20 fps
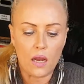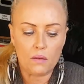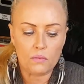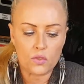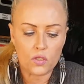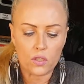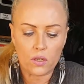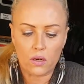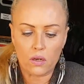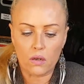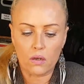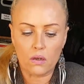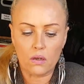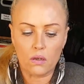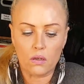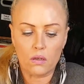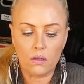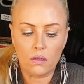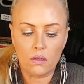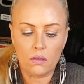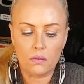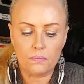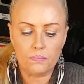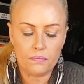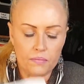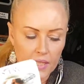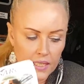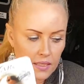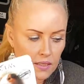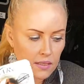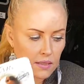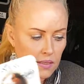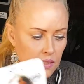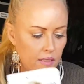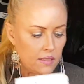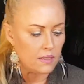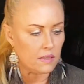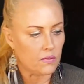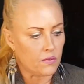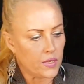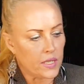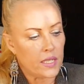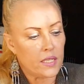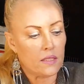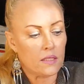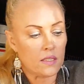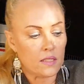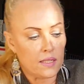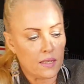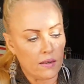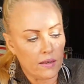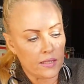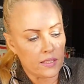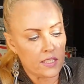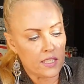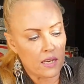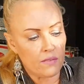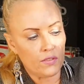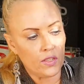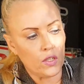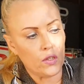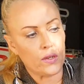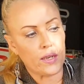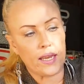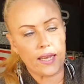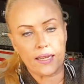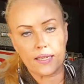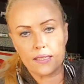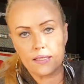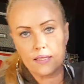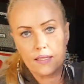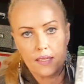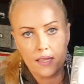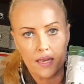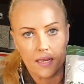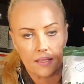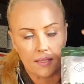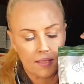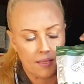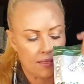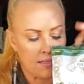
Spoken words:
so that's these ingredients. Now let's have a look at this.